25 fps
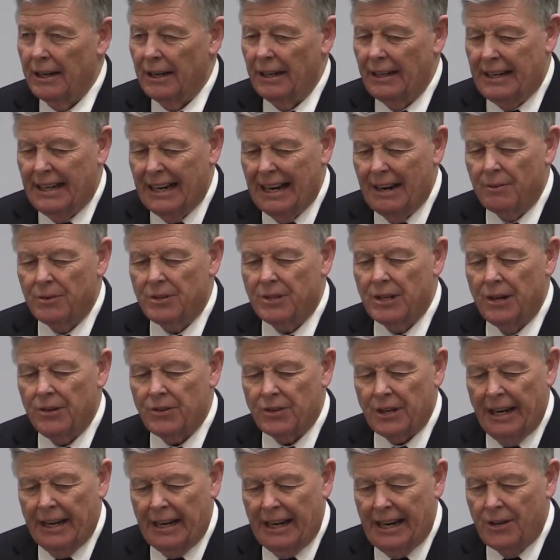gives us
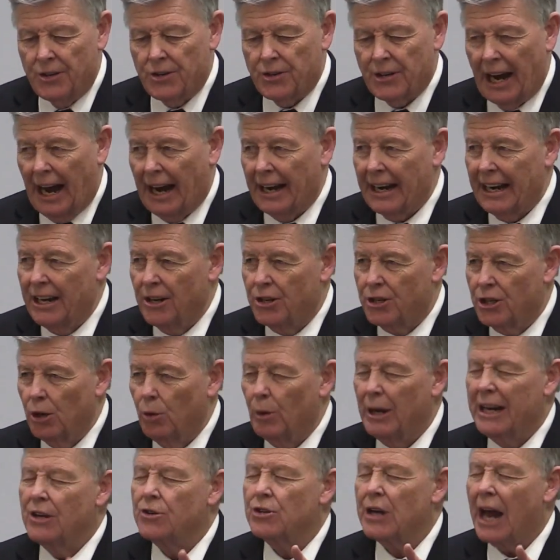an insight into
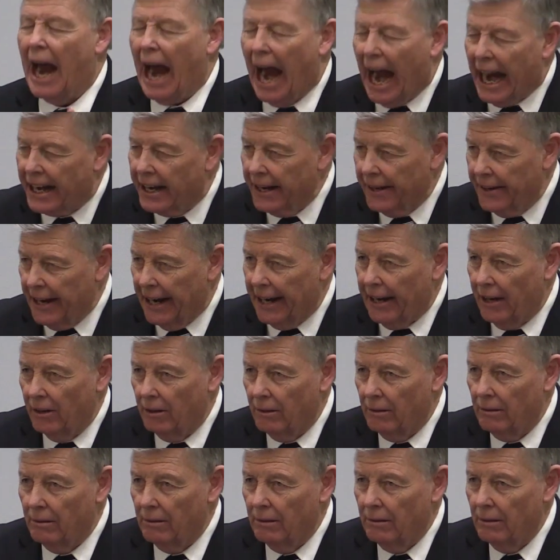his agony,
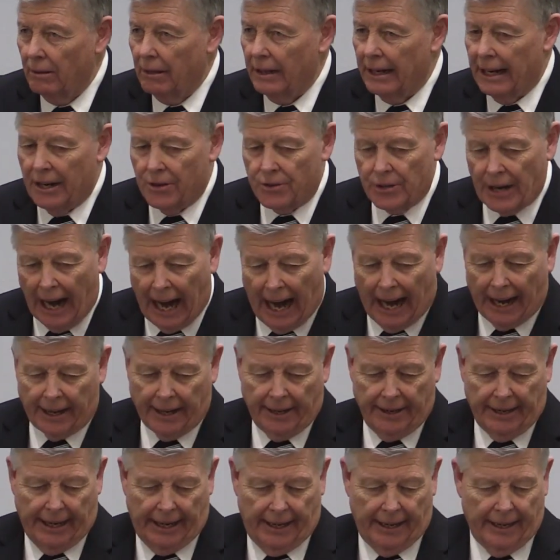his
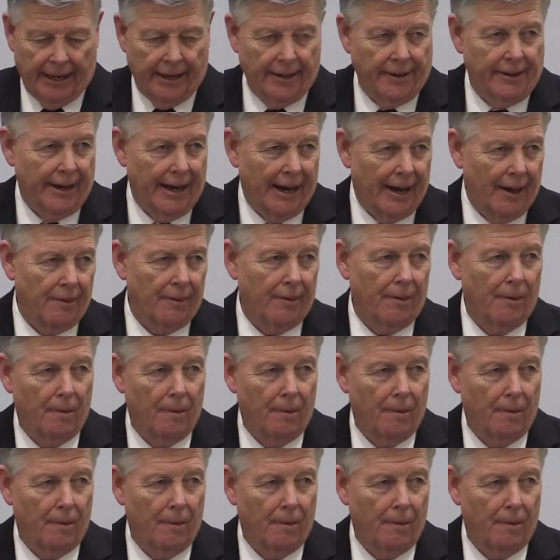agony in death.